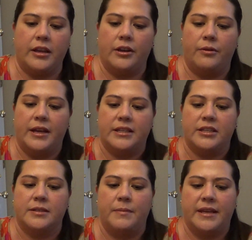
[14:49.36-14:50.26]

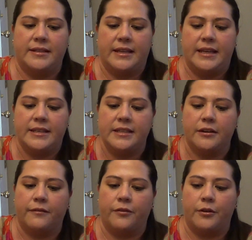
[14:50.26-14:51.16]
it just makes it
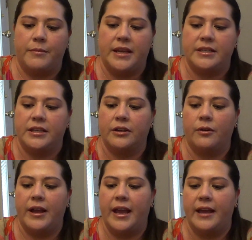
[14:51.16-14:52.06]
easier for me to
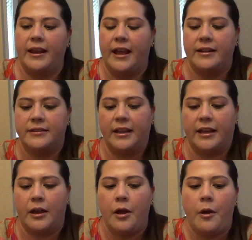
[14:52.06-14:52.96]
go ahead and
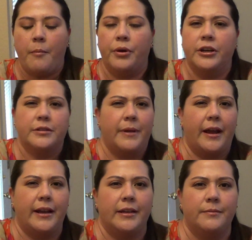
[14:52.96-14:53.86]
like push
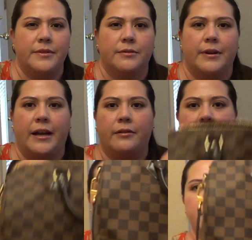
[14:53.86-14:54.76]
my items
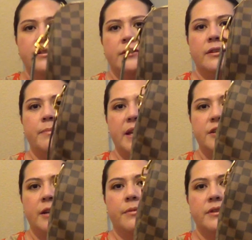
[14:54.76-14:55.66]
around. So the
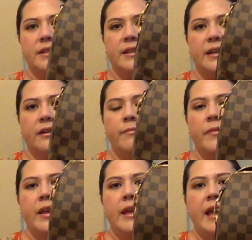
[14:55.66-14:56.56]
base shaper's in there.
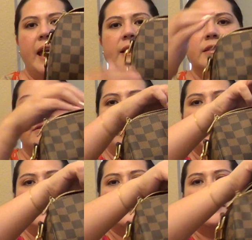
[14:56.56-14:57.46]
And so
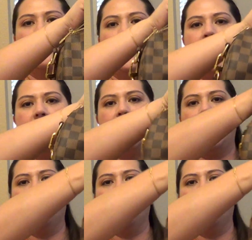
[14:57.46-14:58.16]
I can just go ahead